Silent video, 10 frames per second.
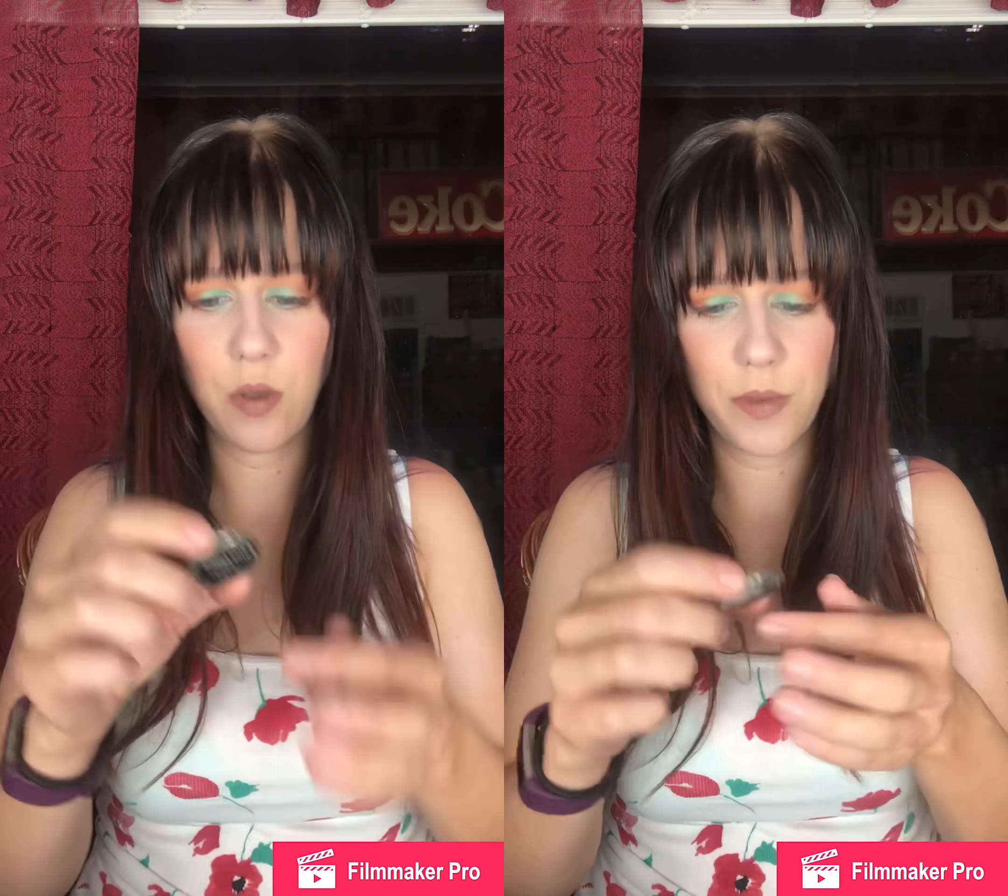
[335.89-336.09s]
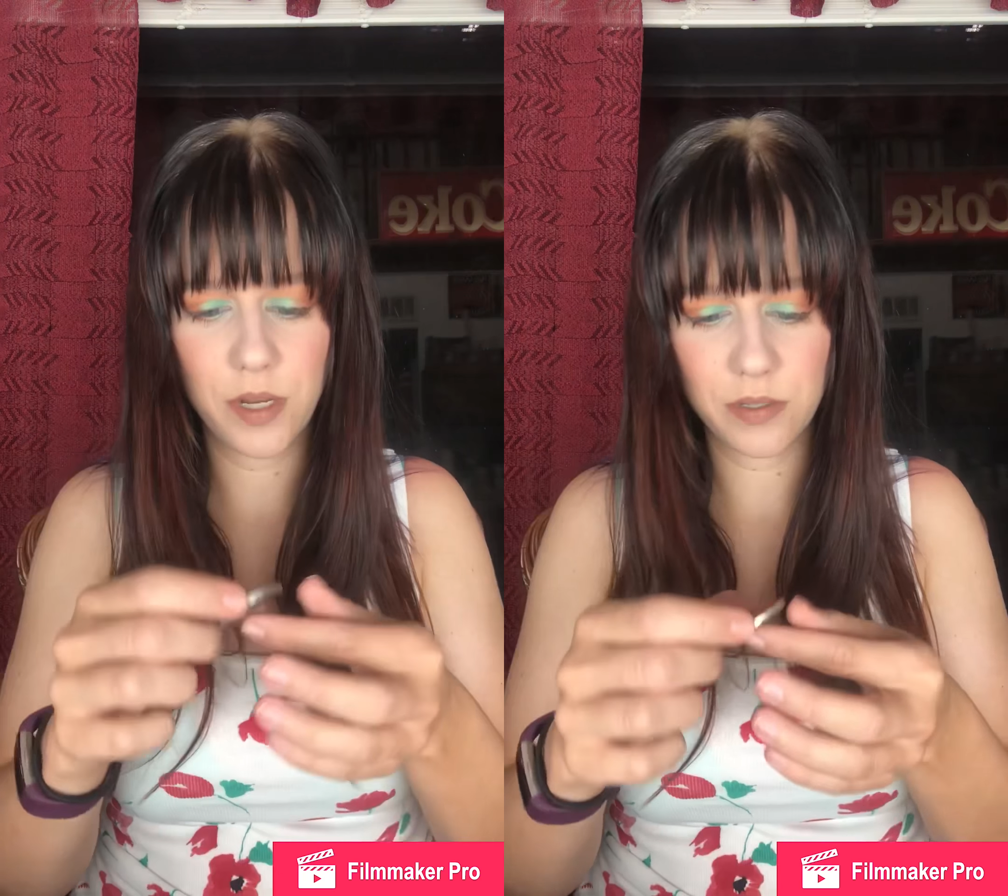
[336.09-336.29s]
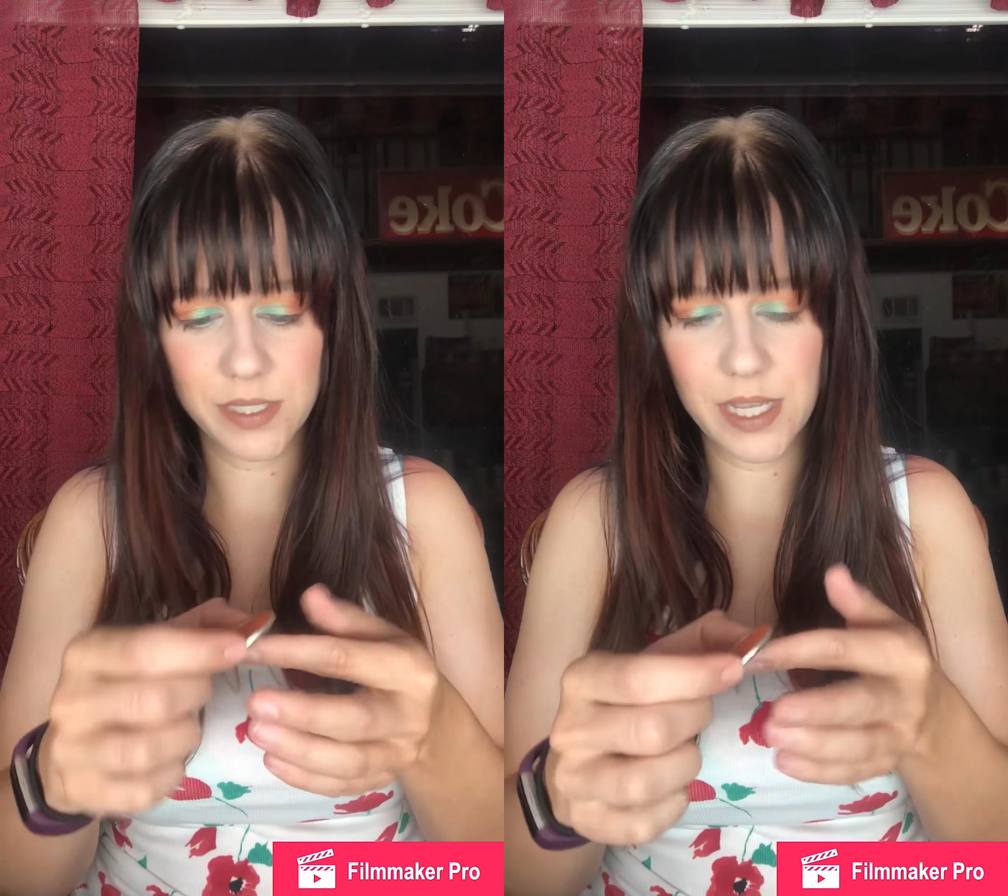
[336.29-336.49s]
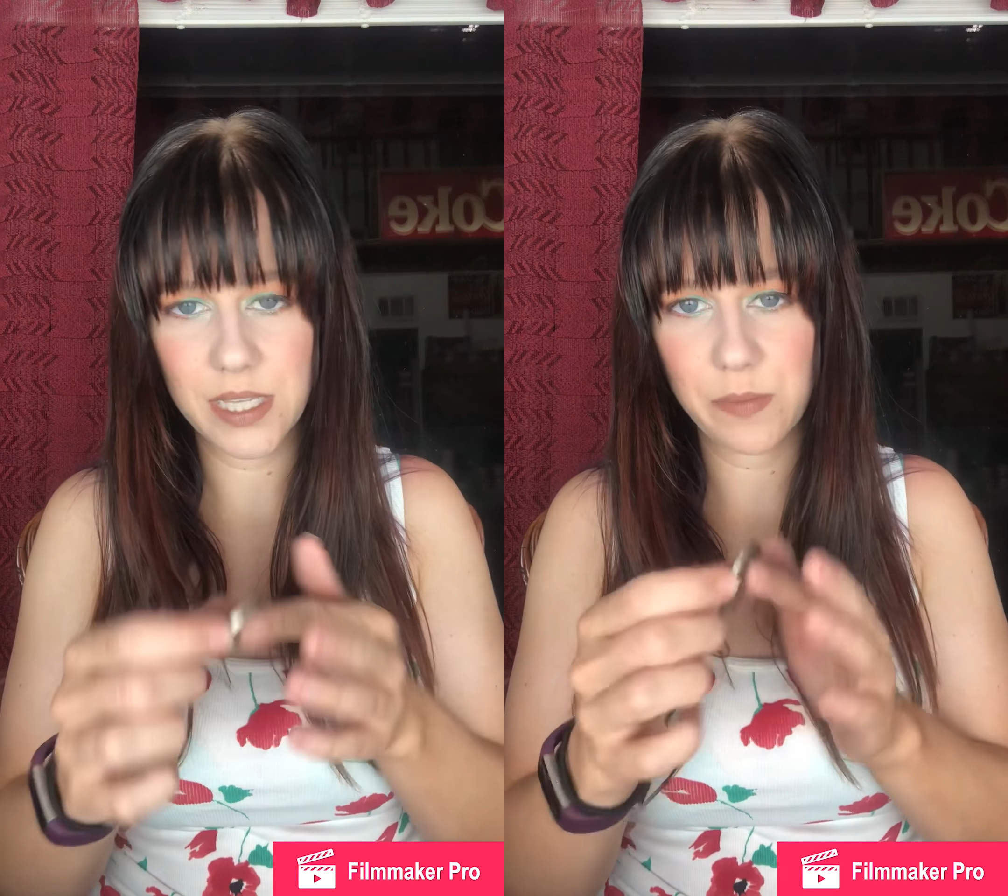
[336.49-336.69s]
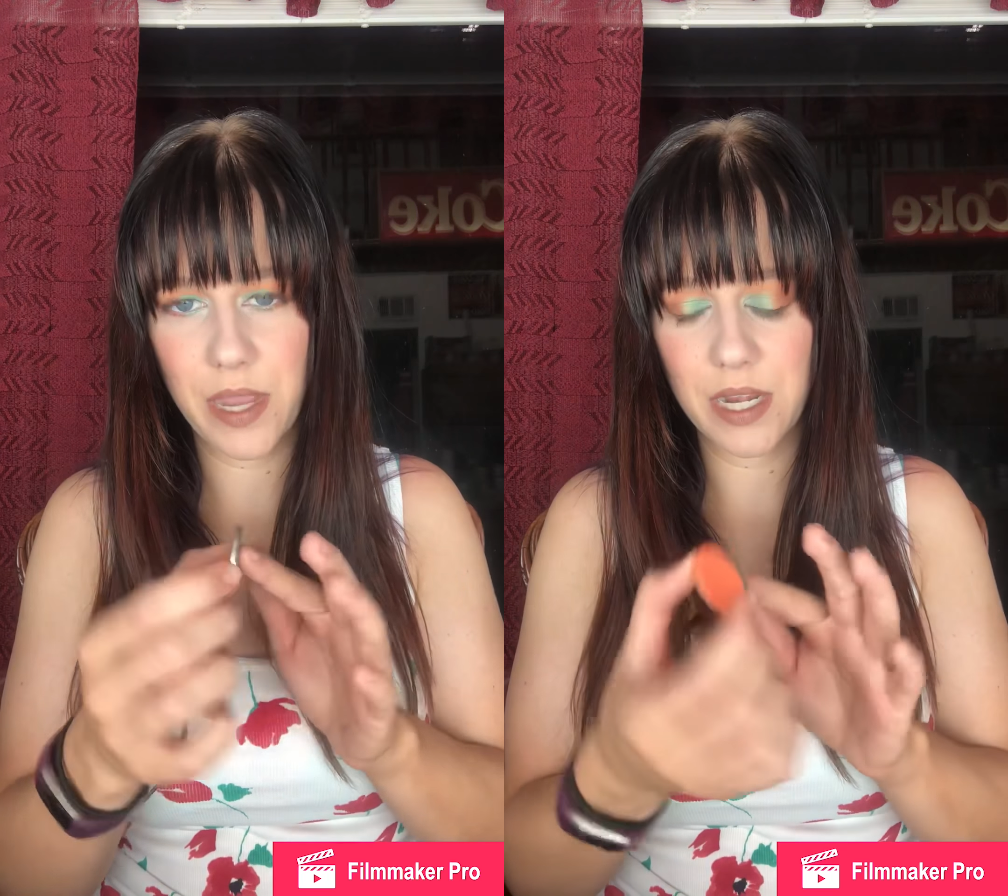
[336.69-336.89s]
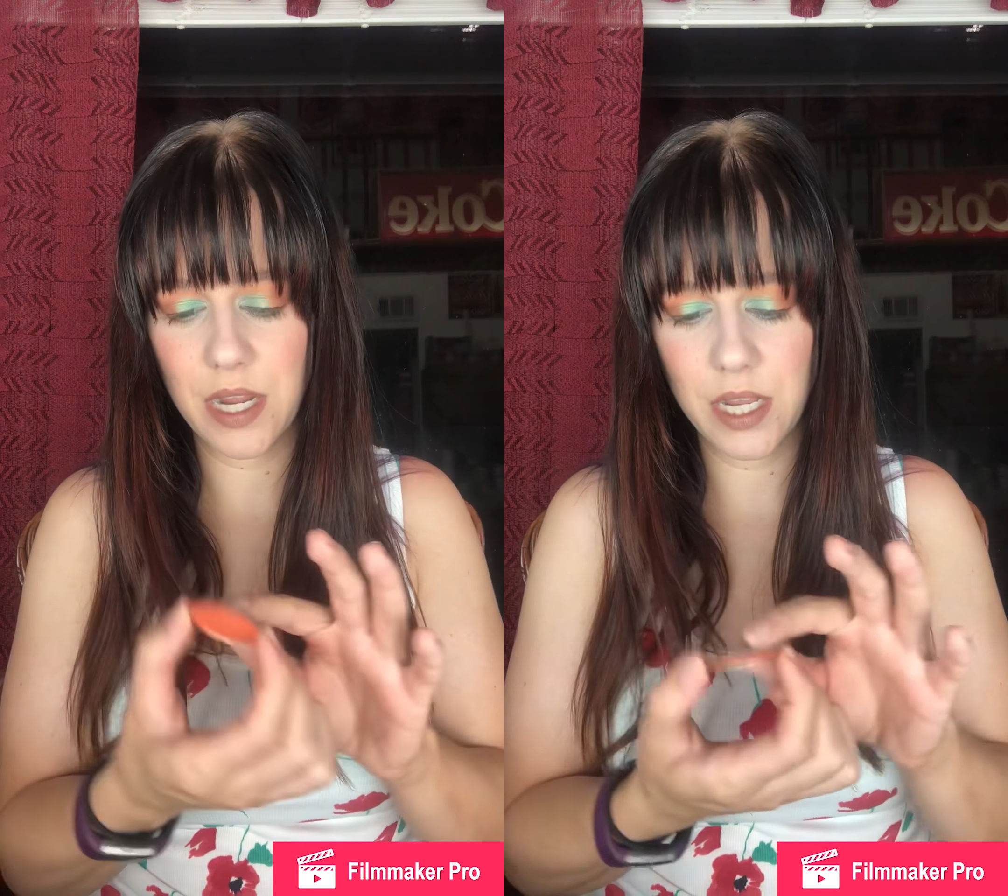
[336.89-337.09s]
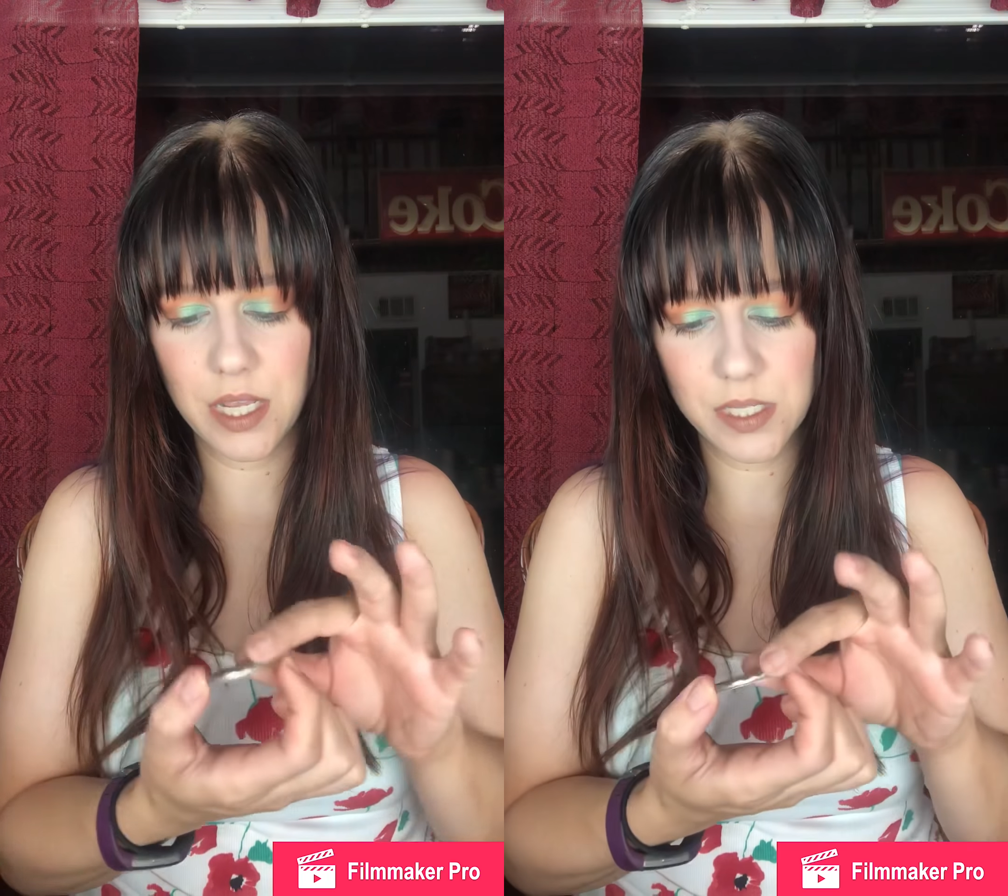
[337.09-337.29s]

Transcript: but it looks like it's magnetic,